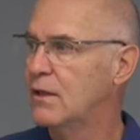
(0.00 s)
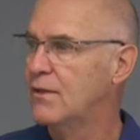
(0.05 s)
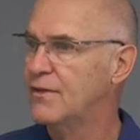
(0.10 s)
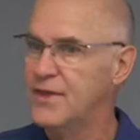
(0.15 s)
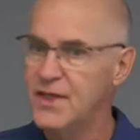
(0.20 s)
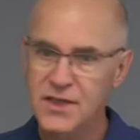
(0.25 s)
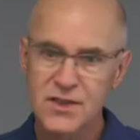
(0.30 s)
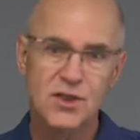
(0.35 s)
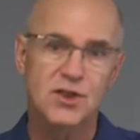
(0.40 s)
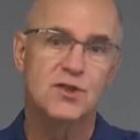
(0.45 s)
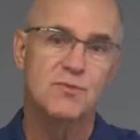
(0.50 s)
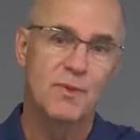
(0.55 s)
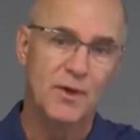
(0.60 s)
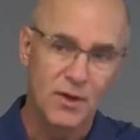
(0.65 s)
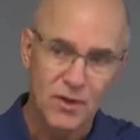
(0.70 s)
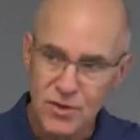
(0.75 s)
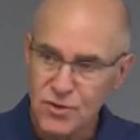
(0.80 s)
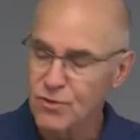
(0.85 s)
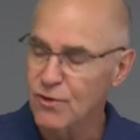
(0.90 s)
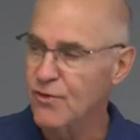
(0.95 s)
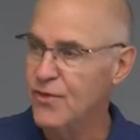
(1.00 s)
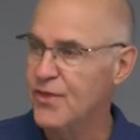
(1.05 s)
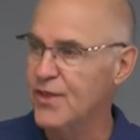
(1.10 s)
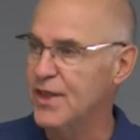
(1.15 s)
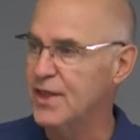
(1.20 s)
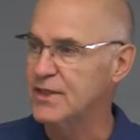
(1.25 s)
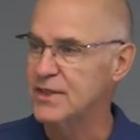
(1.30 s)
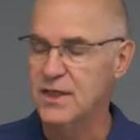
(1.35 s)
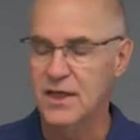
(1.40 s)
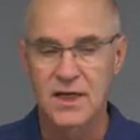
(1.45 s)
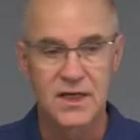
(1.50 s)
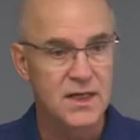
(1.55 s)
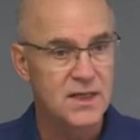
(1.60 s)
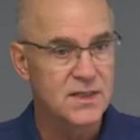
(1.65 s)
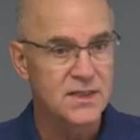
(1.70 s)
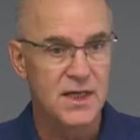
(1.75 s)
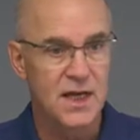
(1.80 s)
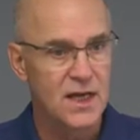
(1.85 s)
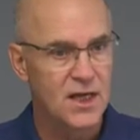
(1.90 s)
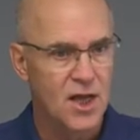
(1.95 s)
These are spiritual things. And
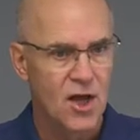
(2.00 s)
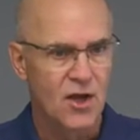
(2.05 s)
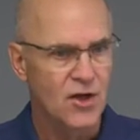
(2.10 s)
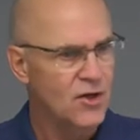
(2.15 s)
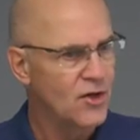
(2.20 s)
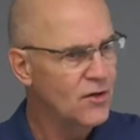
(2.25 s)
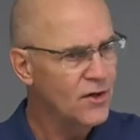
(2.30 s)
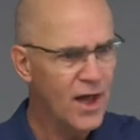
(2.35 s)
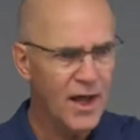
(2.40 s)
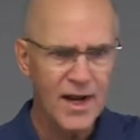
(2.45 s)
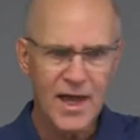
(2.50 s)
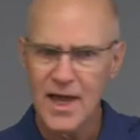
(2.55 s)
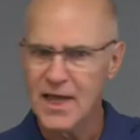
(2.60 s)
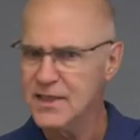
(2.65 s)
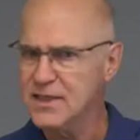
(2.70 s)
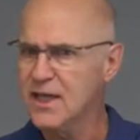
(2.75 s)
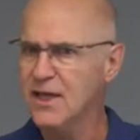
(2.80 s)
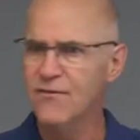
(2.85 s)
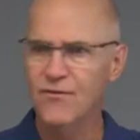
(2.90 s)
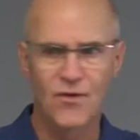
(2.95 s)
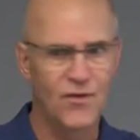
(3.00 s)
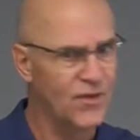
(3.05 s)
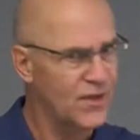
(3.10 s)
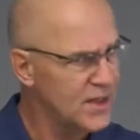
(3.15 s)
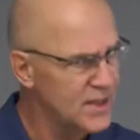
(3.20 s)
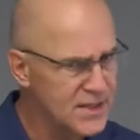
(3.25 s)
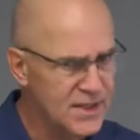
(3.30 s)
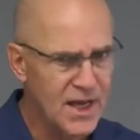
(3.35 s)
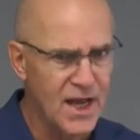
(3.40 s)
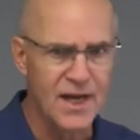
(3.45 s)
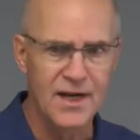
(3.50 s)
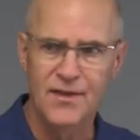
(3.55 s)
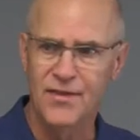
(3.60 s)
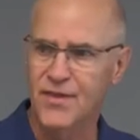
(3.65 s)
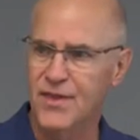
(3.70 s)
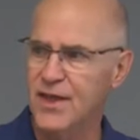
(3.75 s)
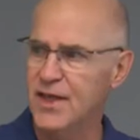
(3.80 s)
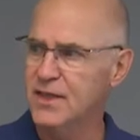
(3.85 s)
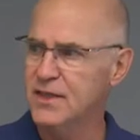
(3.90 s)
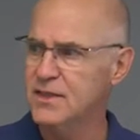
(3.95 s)
he's saying, you're not asking for these kind of
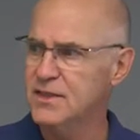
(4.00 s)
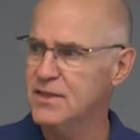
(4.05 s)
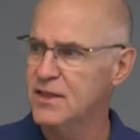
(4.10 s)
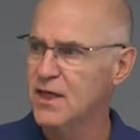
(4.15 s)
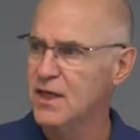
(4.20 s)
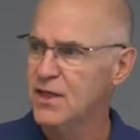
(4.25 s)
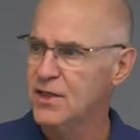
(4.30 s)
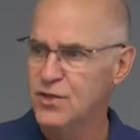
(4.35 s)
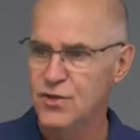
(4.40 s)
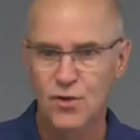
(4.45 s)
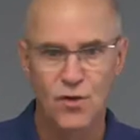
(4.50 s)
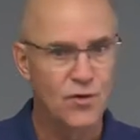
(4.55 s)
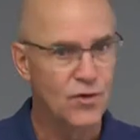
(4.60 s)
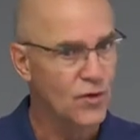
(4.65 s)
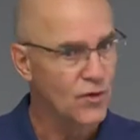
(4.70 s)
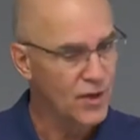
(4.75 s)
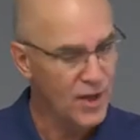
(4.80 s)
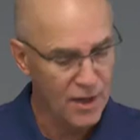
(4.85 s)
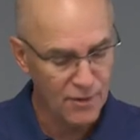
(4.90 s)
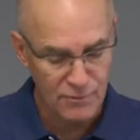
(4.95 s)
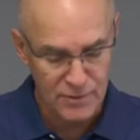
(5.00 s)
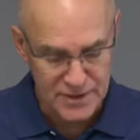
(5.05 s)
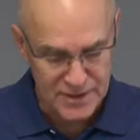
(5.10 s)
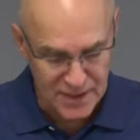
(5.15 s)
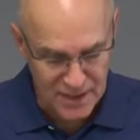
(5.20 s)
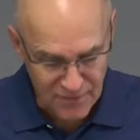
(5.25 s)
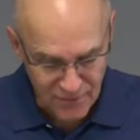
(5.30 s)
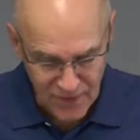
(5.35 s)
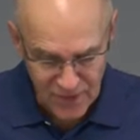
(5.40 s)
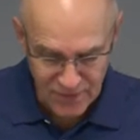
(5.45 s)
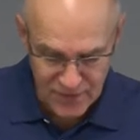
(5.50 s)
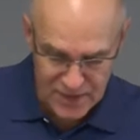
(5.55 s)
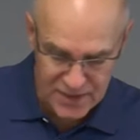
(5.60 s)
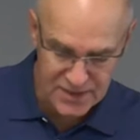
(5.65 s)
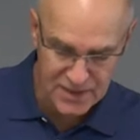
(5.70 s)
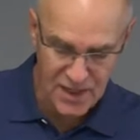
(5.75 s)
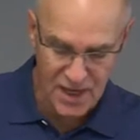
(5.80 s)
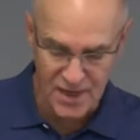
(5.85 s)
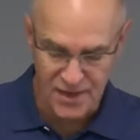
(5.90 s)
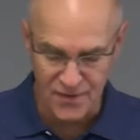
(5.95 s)
things, so you're not receiving
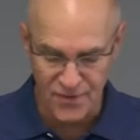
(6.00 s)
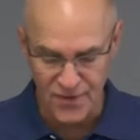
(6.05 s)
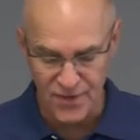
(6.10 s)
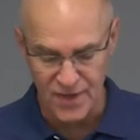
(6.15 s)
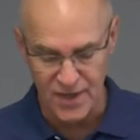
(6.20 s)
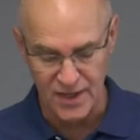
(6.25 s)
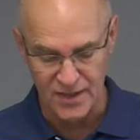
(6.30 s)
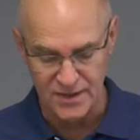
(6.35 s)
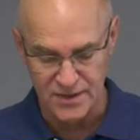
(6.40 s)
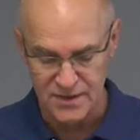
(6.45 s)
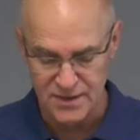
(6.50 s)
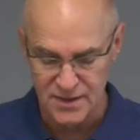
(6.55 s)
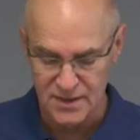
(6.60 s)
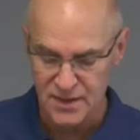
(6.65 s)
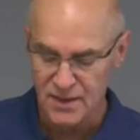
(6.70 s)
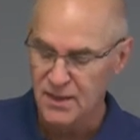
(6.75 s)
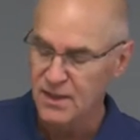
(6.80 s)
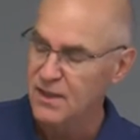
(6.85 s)
these kind of things.